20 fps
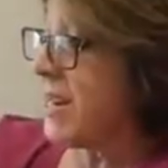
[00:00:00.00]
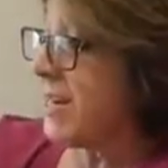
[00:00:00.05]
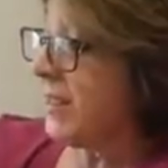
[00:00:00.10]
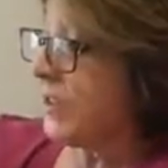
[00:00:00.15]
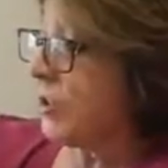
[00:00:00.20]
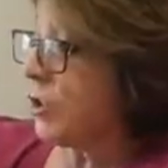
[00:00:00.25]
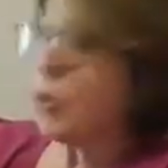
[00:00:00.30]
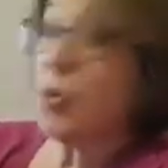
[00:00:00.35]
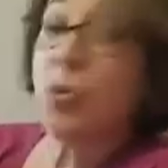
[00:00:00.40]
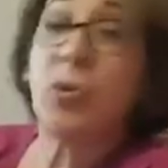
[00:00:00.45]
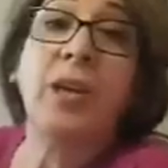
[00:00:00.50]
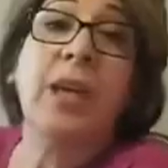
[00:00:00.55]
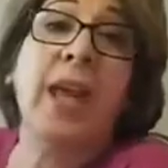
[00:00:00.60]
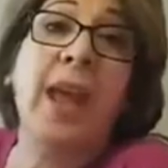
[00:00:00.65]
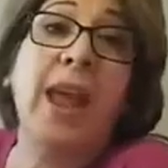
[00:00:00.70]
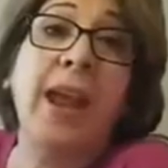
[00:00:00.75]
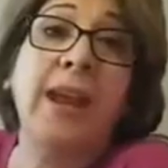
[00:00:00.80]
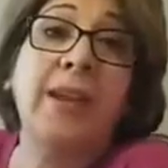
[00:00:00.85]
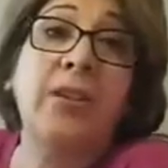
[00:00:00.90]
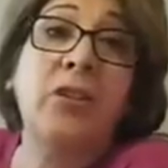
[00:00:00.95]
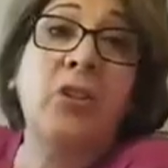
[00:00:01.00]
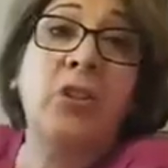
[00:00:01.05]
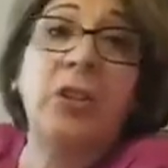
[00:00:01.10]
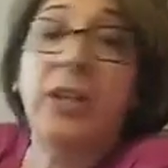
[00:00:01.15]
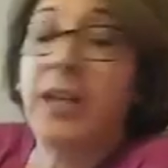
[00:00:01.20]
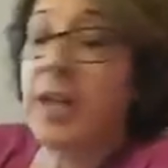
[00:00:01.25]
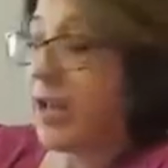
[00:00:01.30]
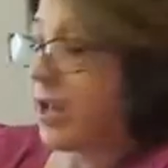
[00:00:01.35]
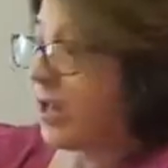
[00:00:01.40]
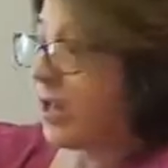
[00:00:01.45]
through the cage to
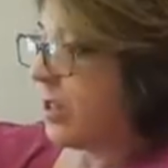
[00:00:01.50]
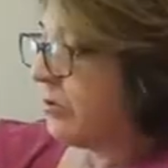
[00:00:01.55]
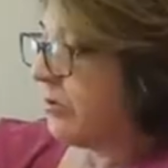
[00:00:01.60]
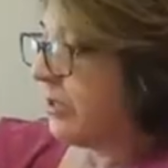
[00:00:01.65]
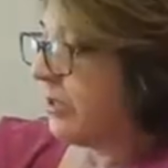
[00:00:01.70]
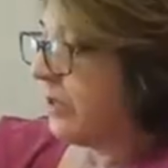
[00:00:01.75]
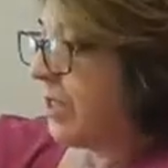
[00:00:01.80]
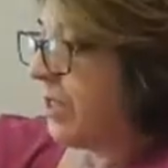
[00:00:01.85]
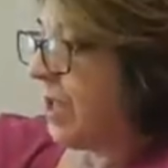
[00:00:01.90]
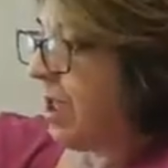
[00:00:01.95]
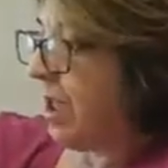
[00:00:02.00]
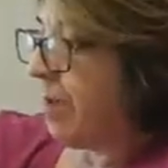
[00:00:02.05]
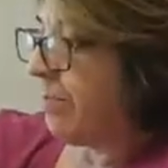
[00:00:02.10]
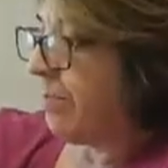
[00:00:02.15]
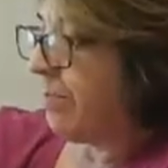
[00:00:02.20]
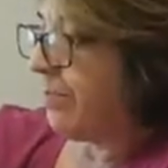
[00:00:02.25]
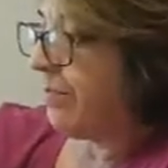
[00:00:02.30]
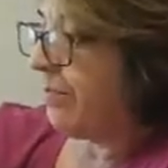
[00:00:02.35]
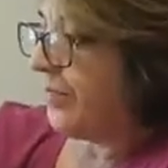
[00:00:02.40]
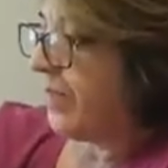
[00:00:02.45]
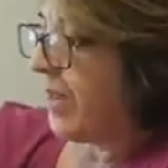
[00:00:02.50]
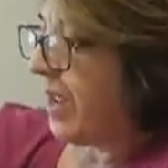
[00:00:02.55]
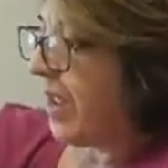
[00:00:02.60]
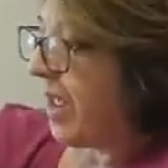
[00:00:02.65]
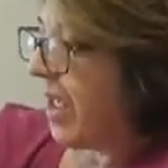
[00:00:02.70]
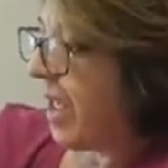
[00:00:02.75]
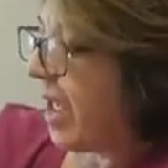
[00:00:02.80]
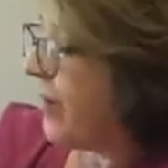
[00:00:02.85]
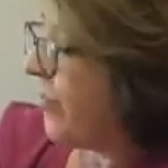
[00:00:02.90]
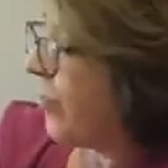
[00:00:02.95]
get close to them.
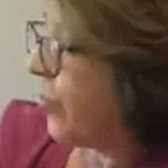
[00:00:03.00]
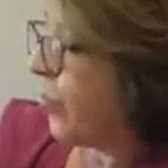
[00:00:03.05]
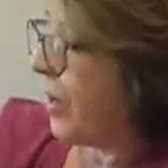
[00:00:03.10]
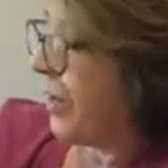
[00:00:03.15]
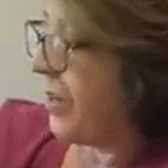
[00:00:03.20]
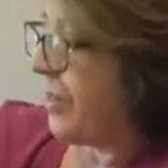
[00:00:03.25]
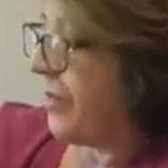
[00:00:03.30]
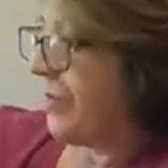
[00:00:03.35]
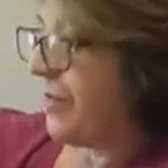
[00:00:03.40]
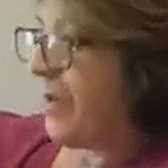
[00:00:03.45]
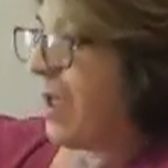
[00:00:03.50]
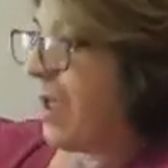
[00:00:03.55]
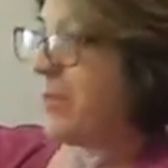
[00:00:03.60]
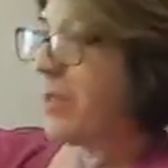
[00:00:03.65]
Everyone in the family